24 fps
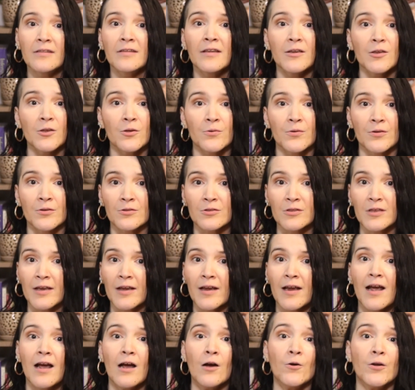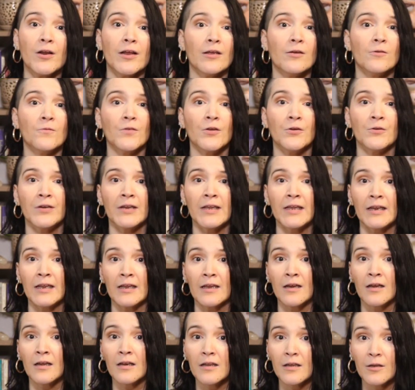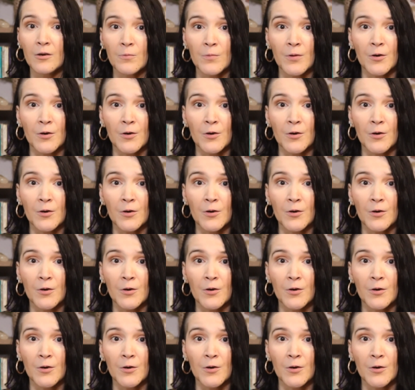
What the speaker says: that you can check out if you're needing a little